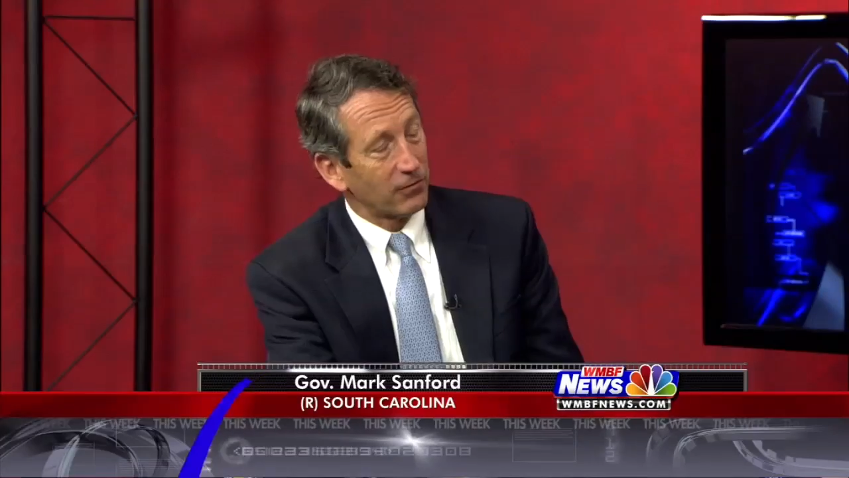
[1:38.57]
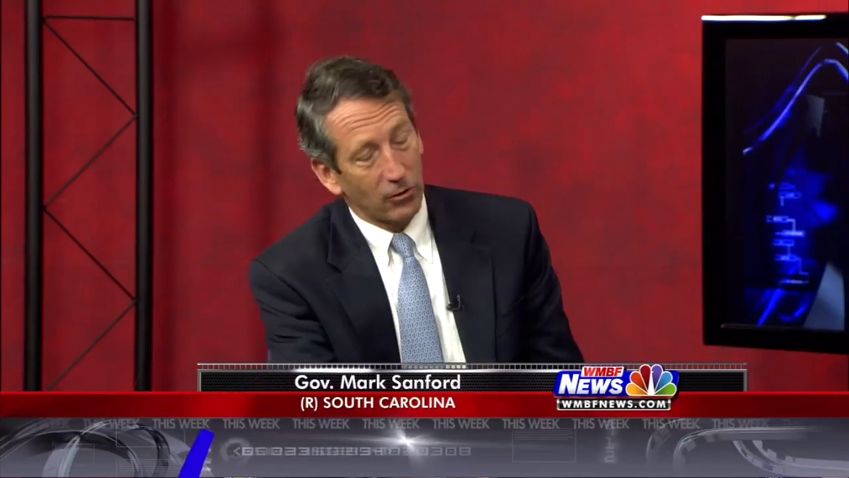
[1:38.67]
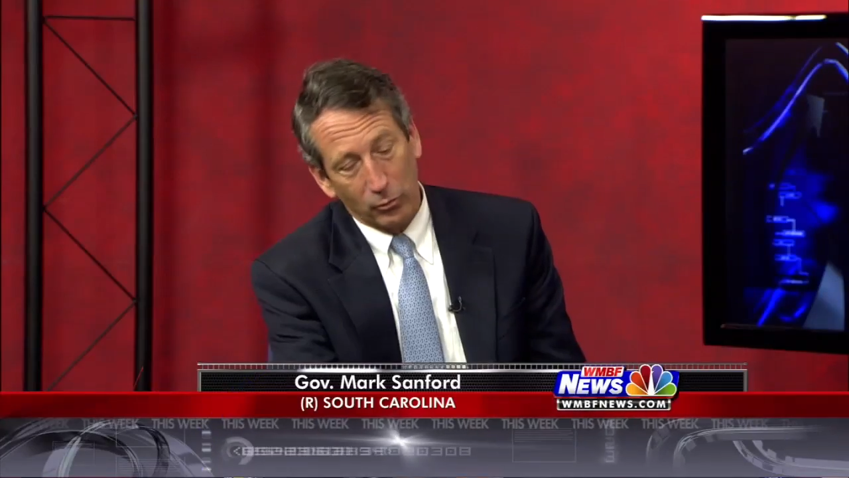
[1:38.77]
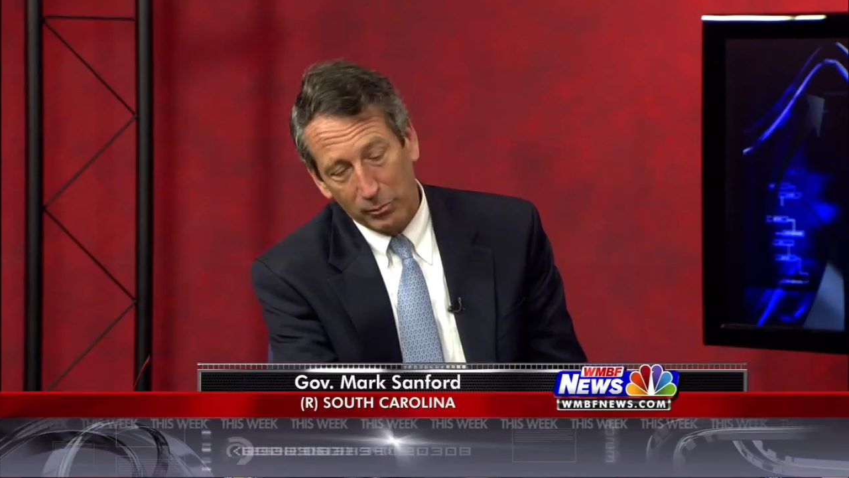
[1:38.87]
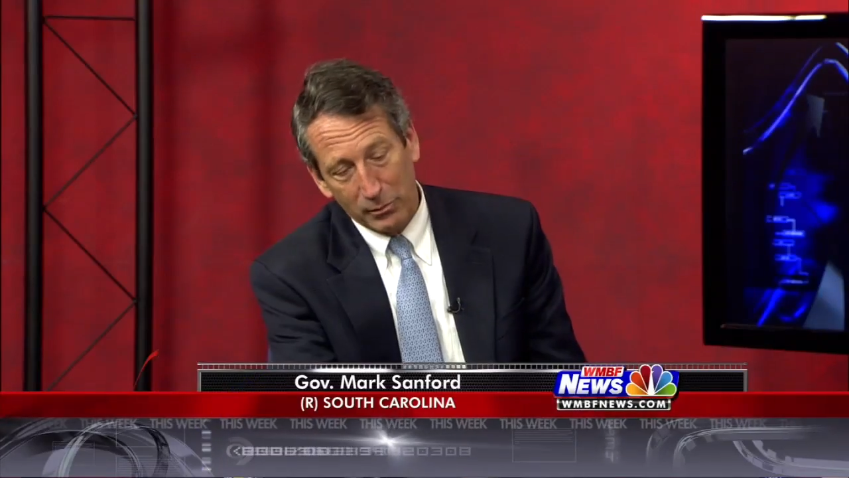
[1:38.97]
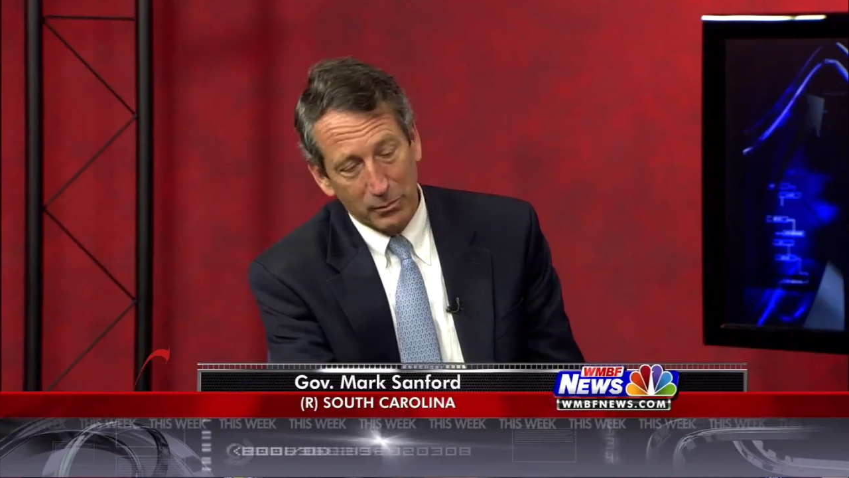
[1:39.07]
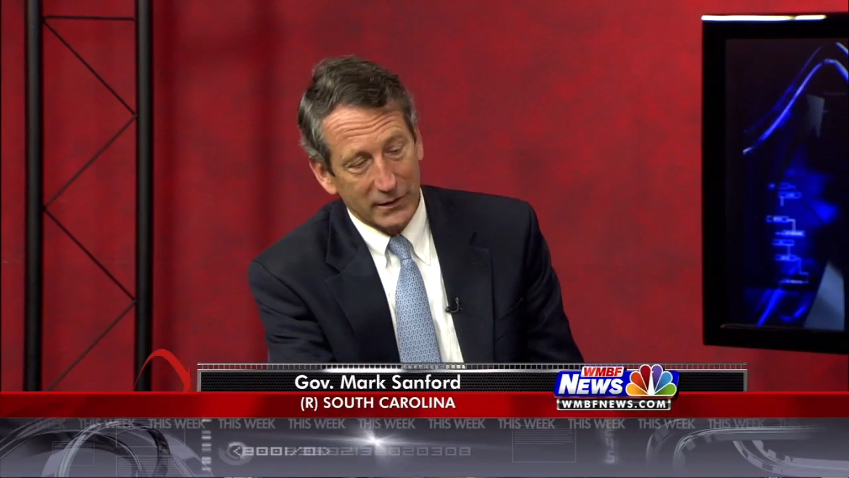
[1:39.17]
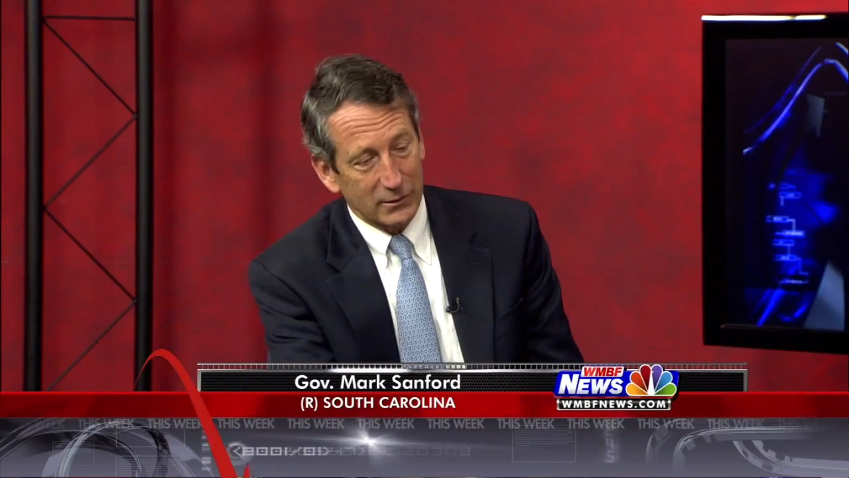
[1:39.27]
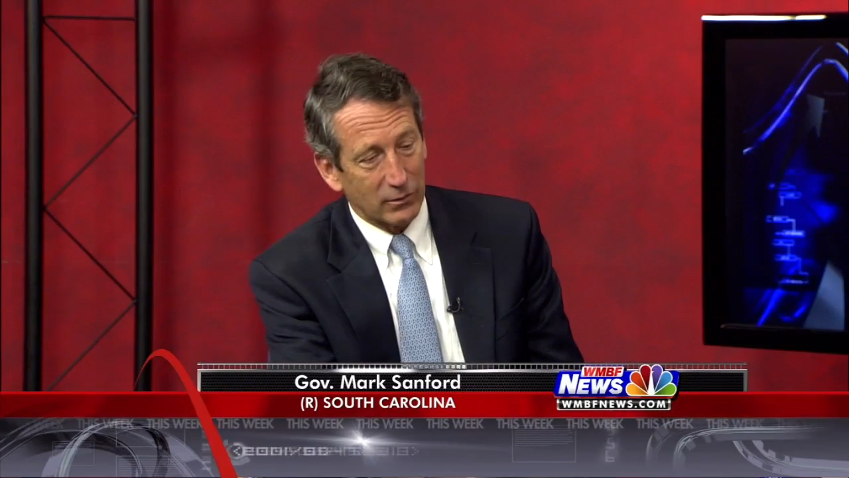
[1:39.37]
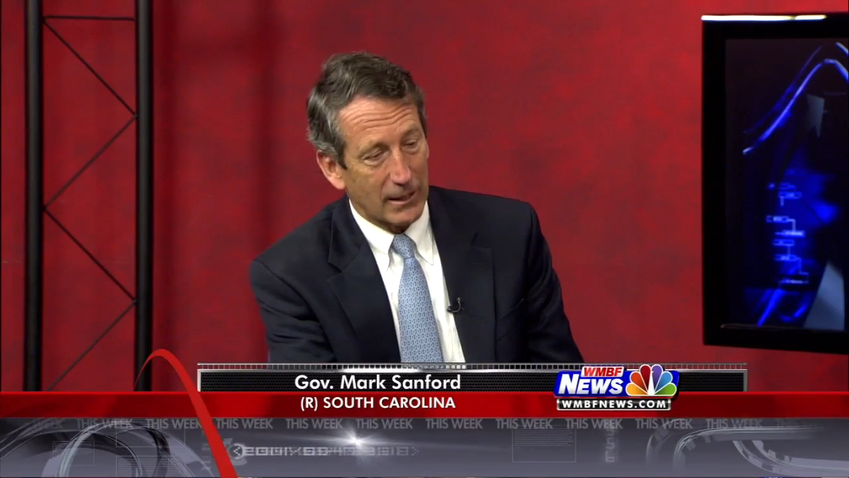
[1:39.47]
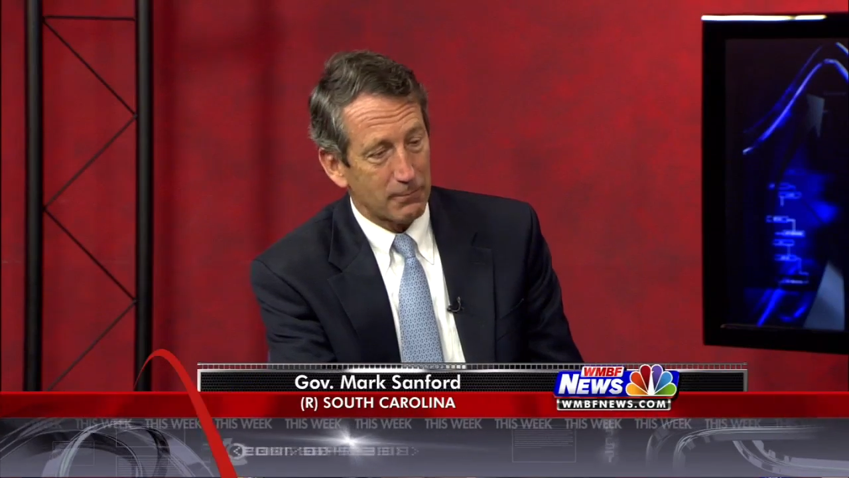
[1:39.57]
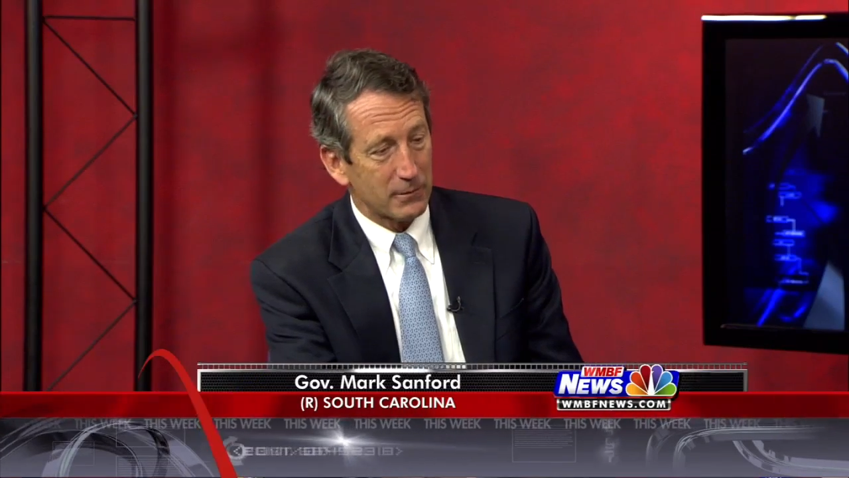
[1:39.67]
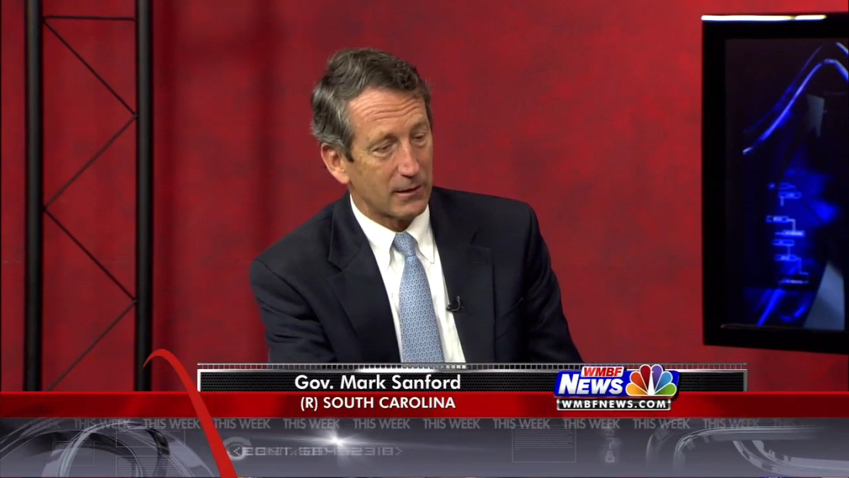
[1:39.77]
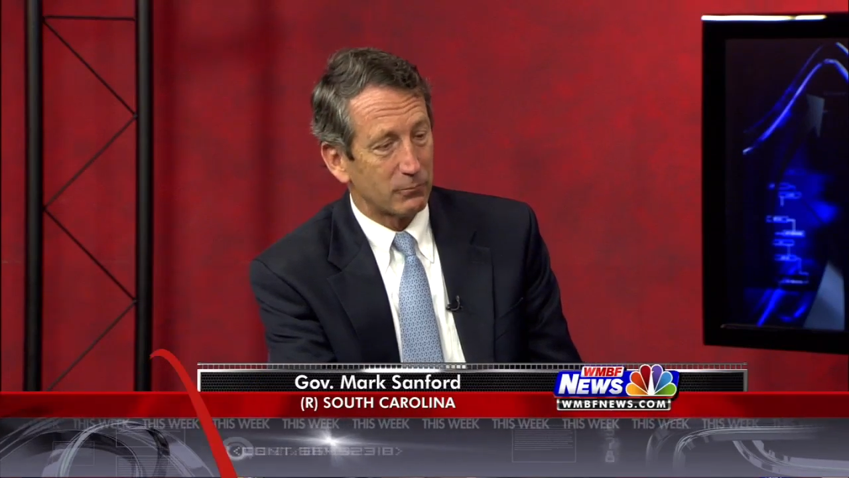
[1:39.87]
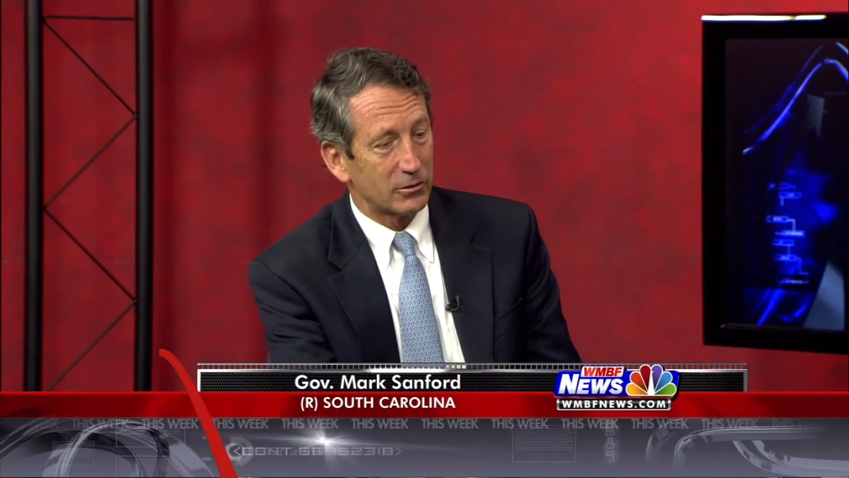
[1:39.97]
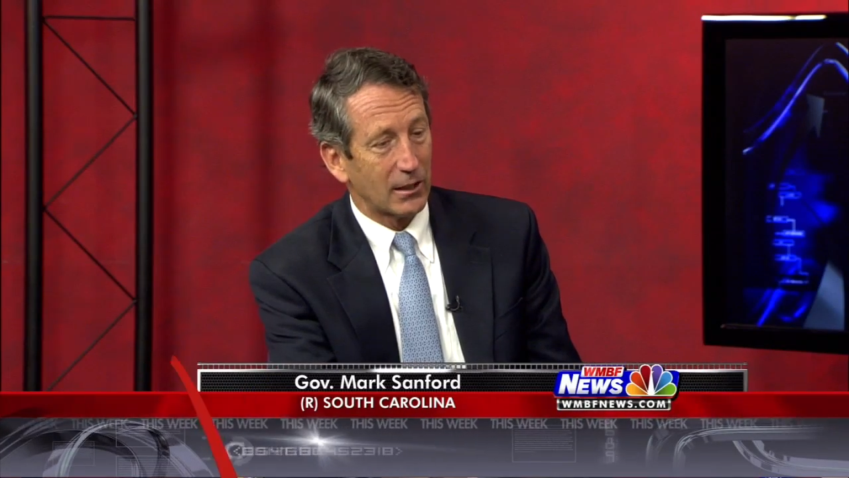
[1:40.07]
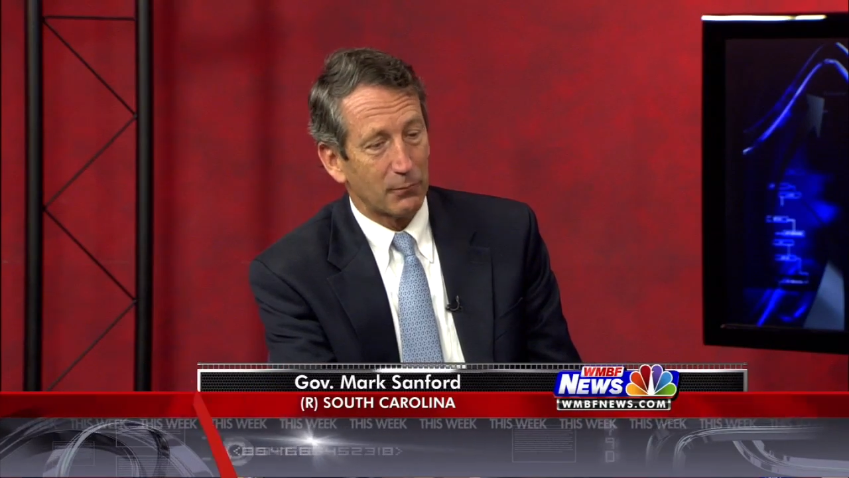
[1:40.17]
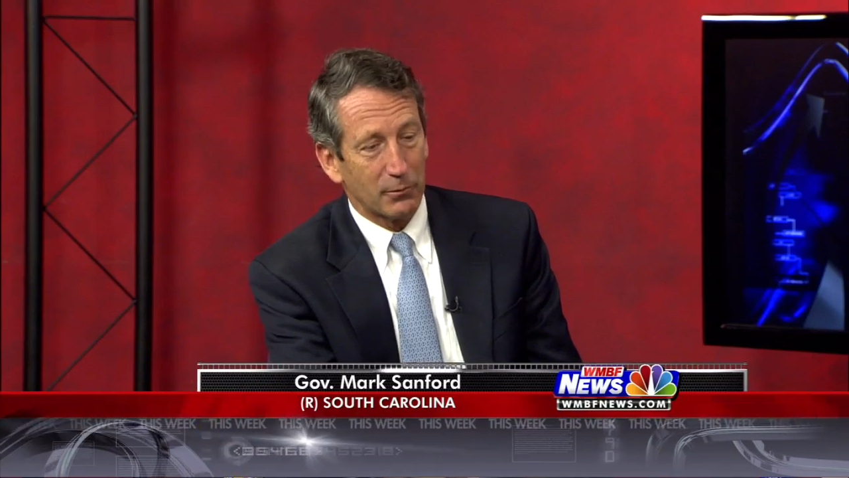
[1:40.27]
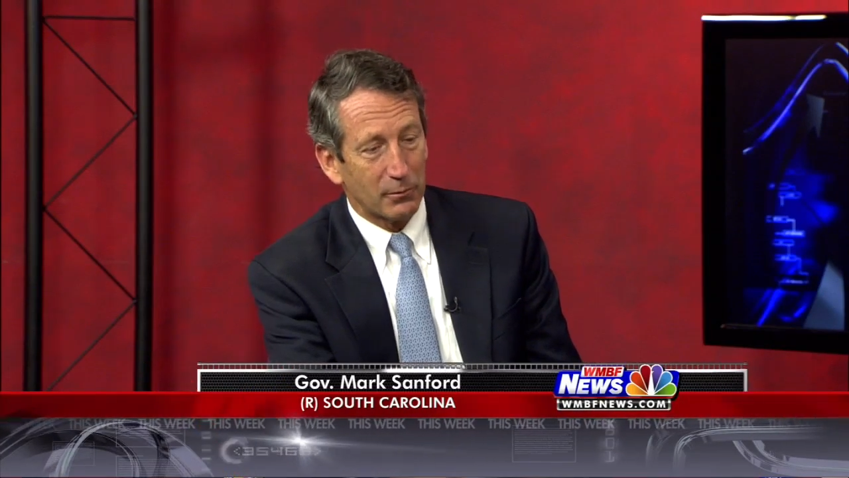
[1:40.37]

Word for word: the fall. We've been busy wrapping up shop.